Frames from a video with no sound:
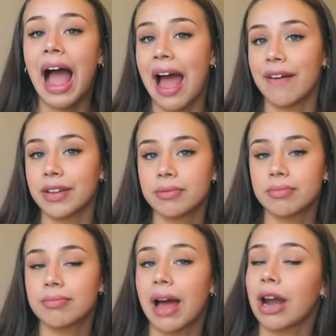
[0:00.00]
I haven't.
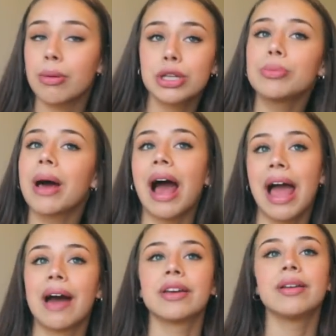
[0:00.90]
I don't know about you, but I
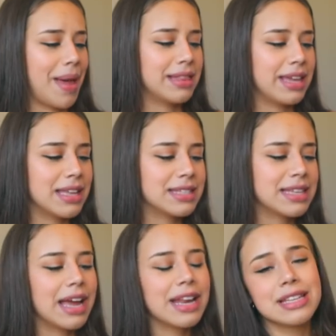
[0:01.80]
haven't. And the
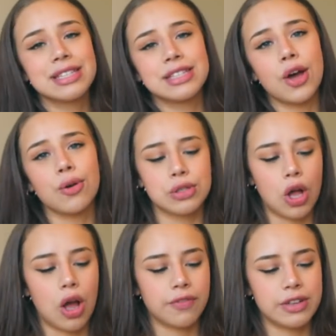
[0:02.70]
inside is so
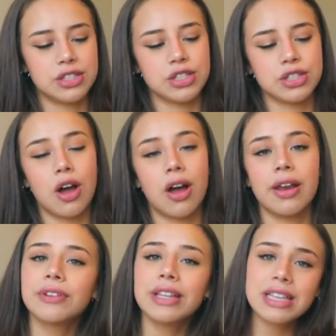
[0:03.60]
soft. It's just got
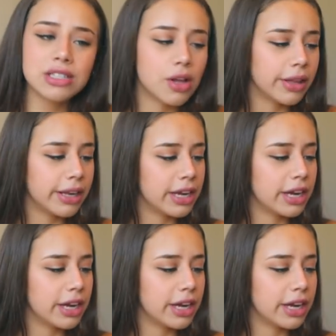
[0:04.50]
fleece all in